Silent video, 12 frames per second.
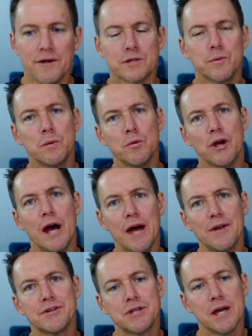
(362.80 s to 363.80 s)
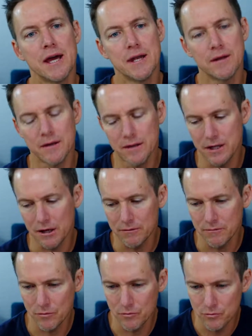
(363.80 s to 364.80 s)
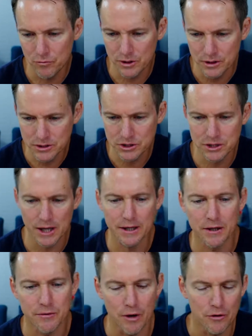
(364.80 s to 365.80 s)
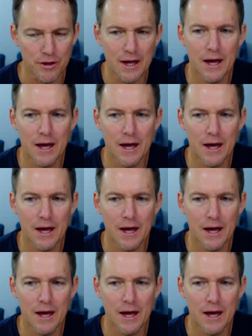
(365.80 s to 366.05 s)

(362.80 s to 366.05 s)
we want to understand, real estate growth.